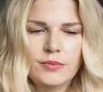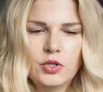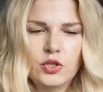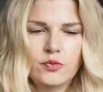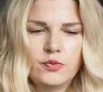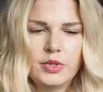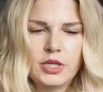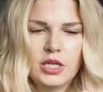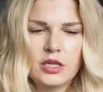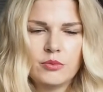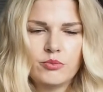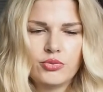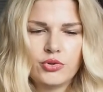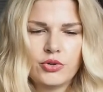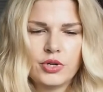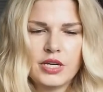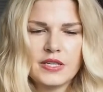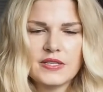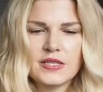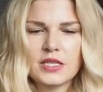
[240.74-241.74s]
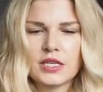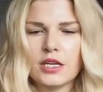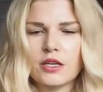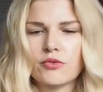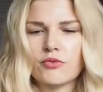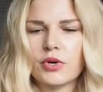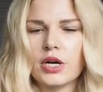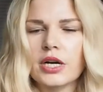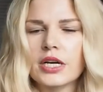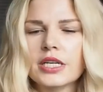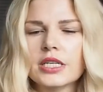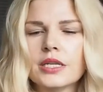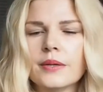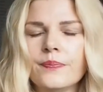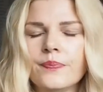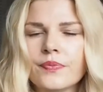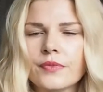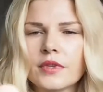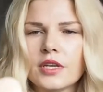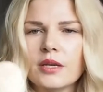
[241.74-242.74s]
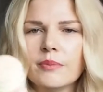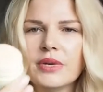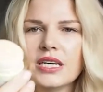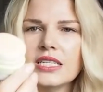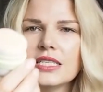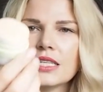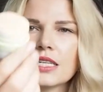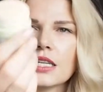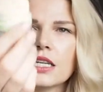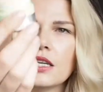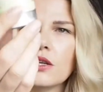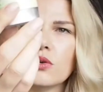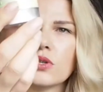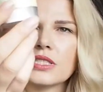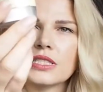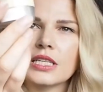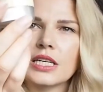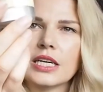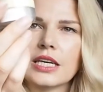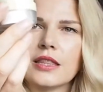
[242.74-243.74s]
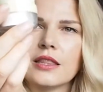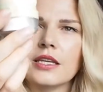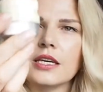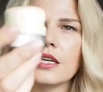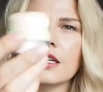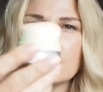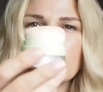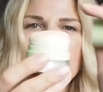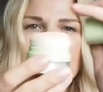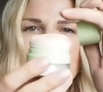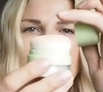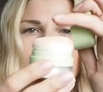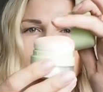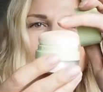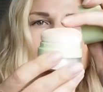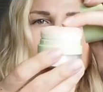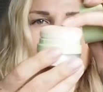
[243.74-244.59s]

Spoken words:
Hopefully I'm pronouncing it right. It basically looks like this,